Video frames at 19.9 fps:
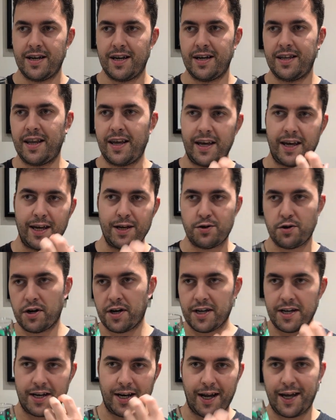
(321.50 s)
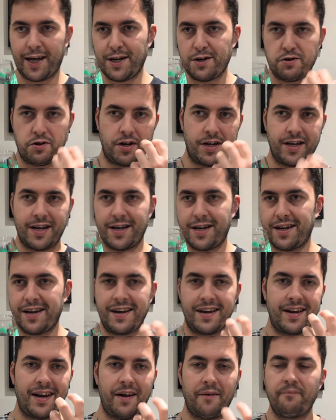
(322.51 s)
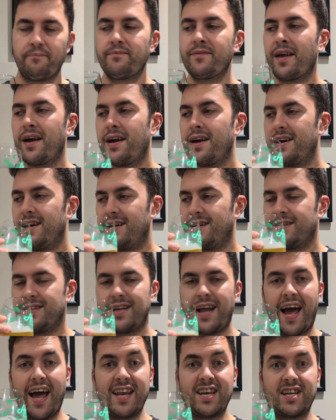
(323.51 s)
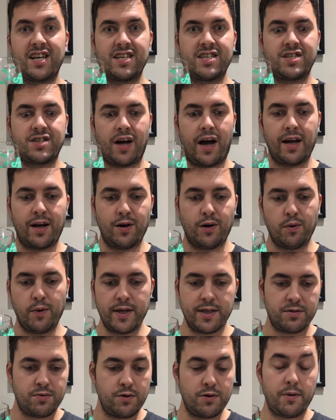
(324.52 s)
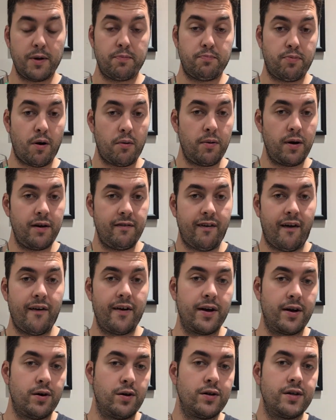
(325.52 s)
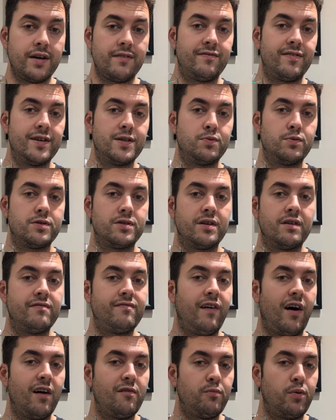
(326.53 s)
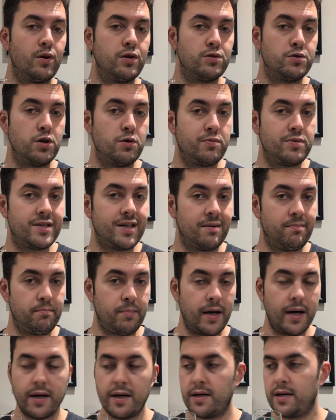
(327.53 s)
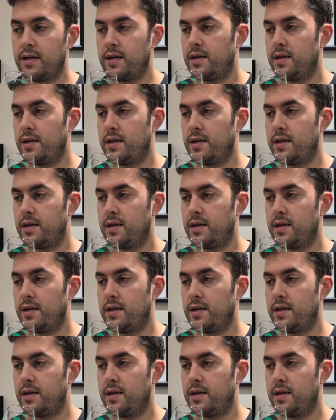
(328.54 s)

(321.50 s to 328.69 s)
And then you keep drinking and then you keep drinking. You know, endless cycle, which would be probably very good if this wasn't a 5.2% beer.